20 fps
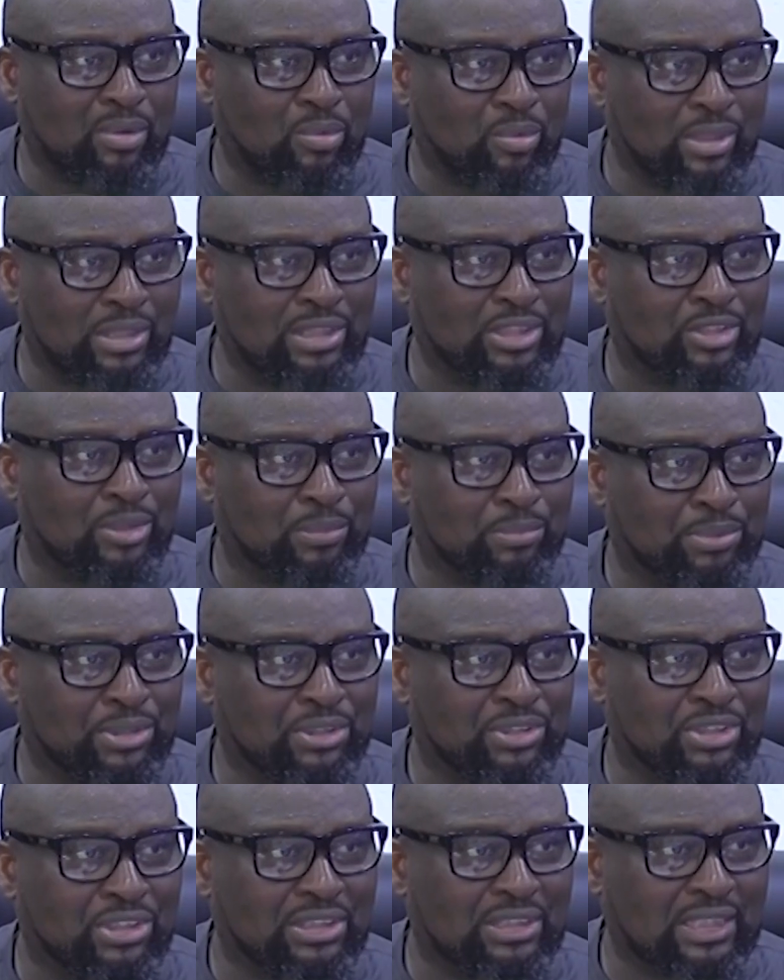when this
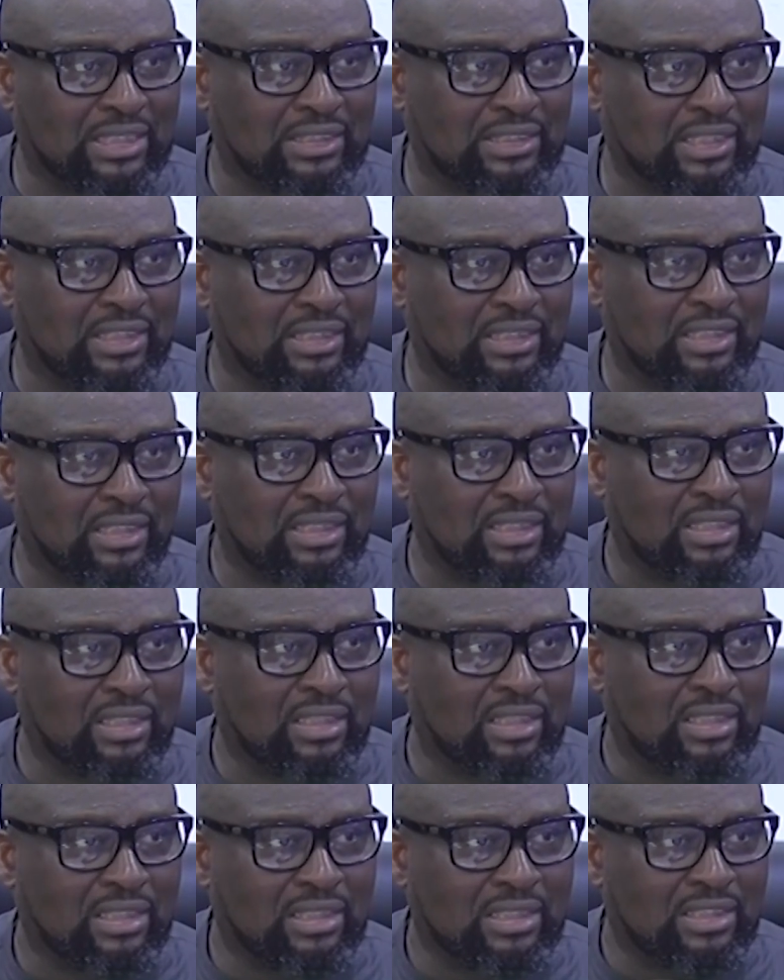operation started,
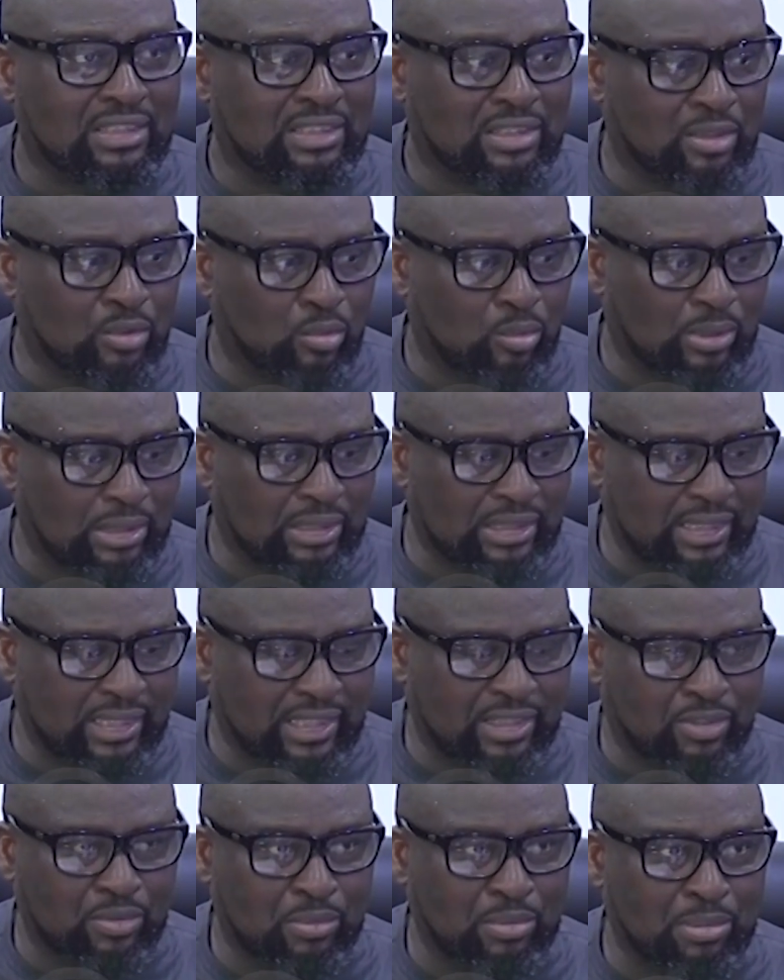still went there
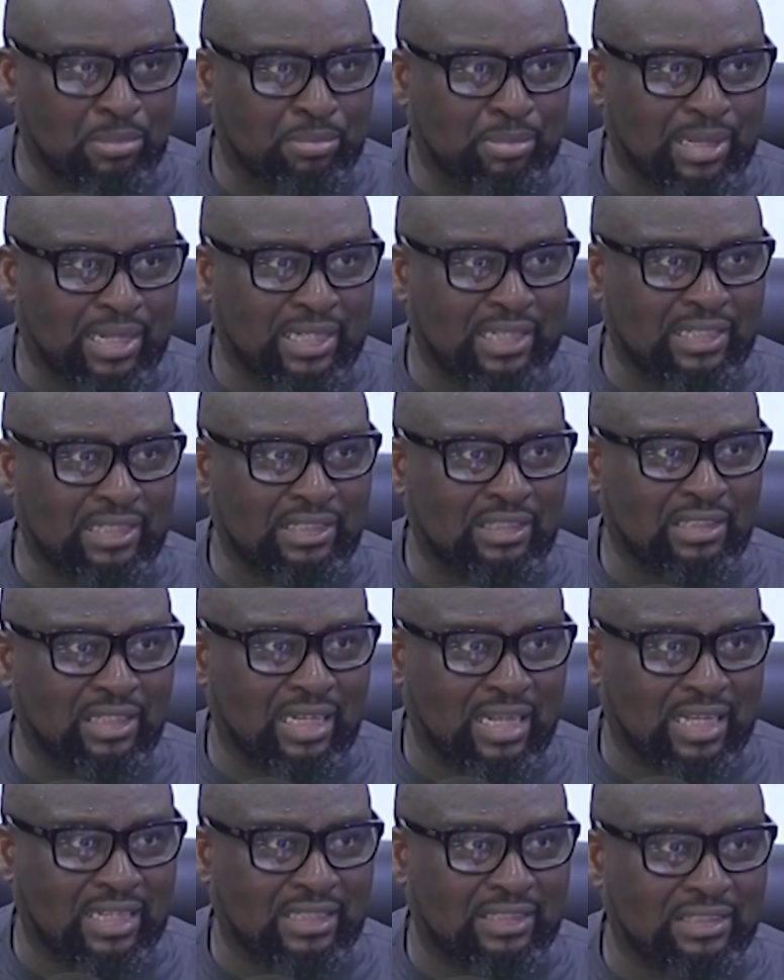to be buying
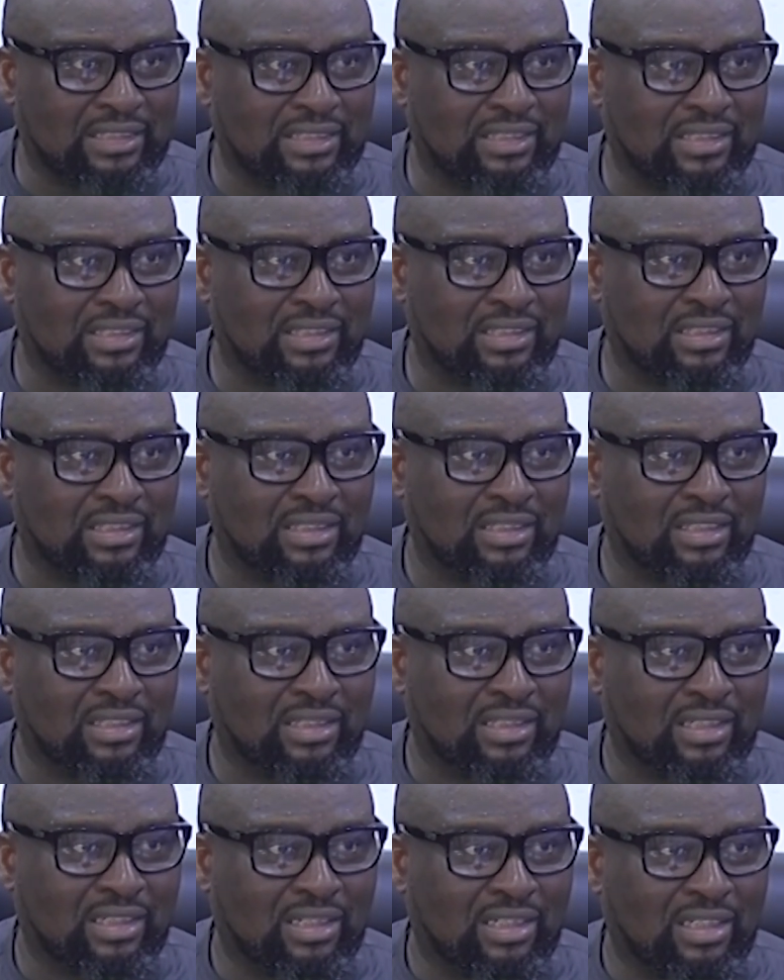land,
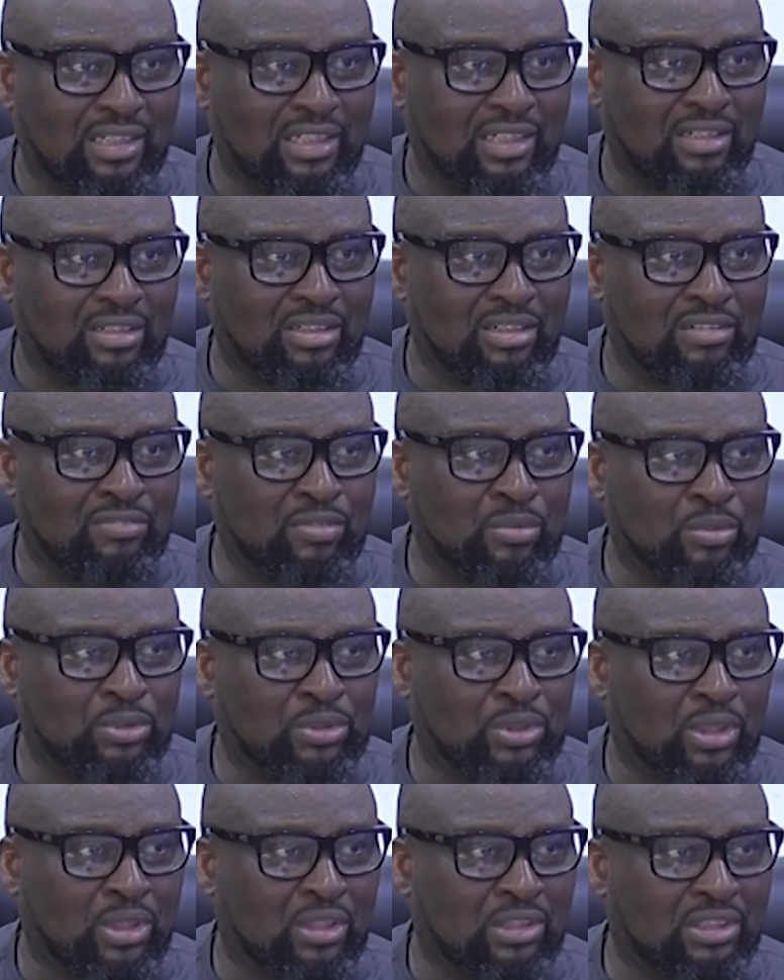even with
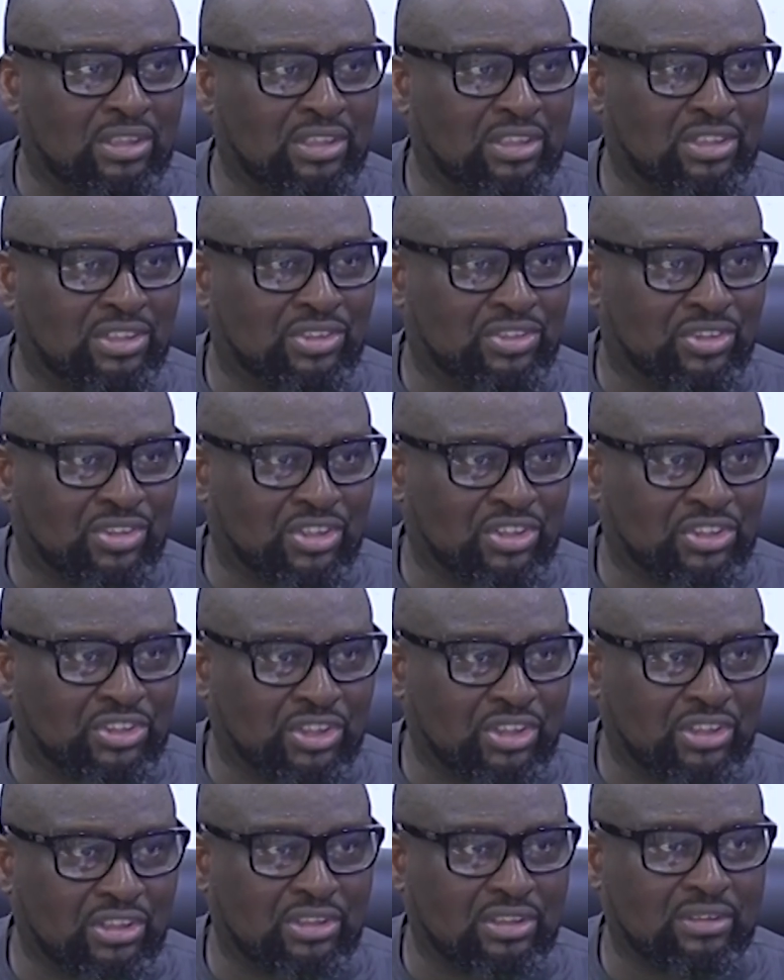all the
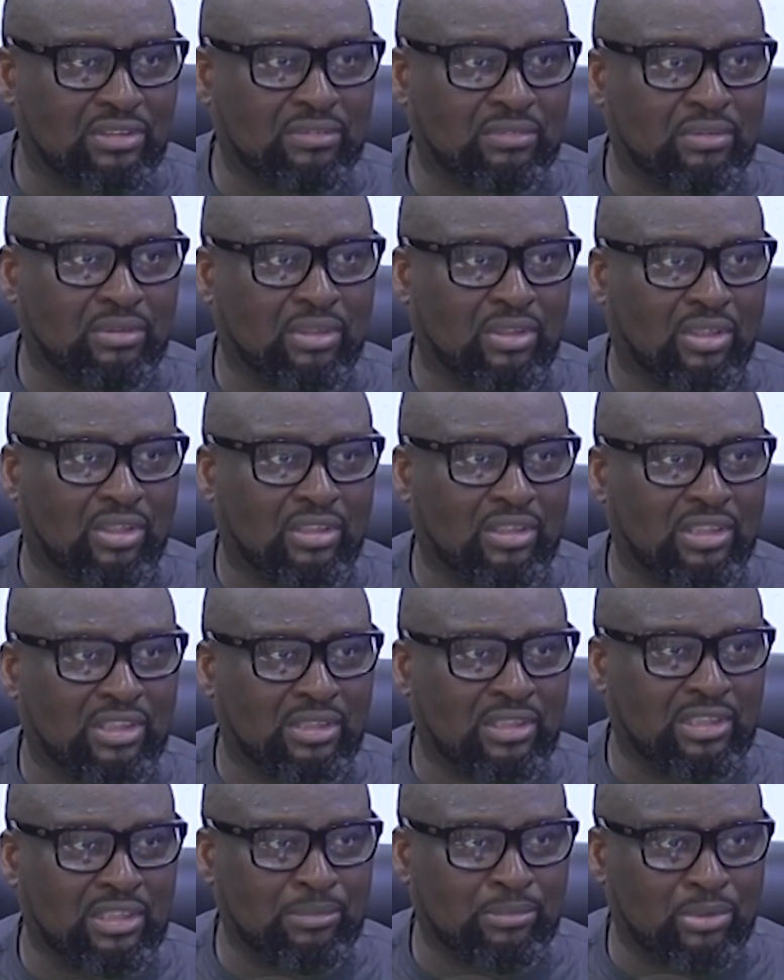destruction, all the
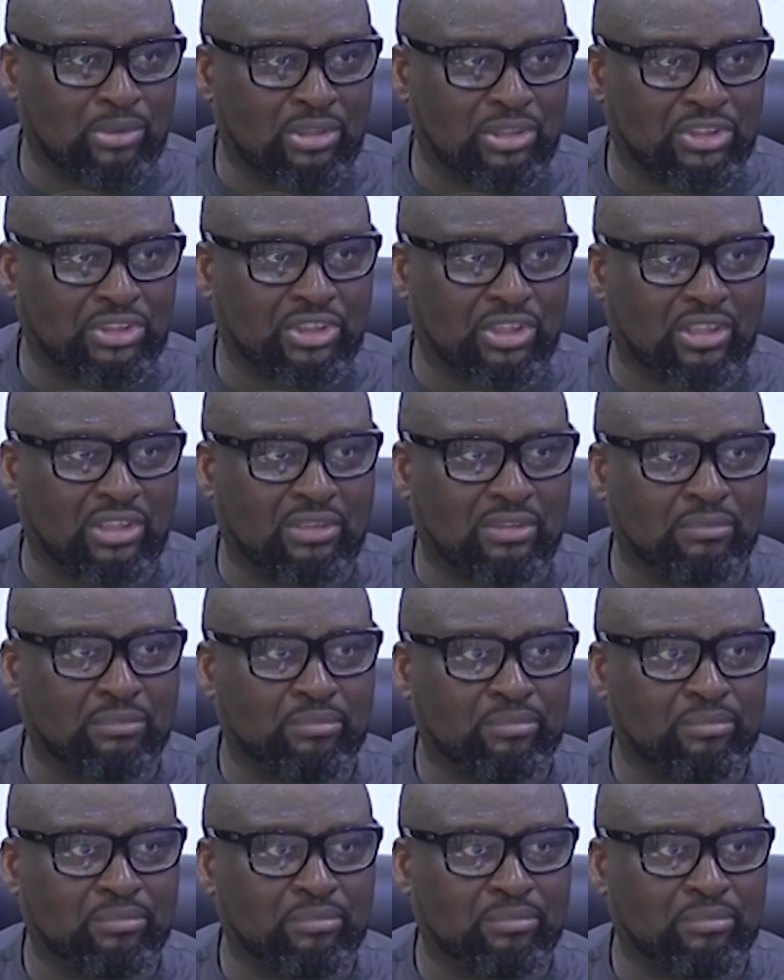demolition,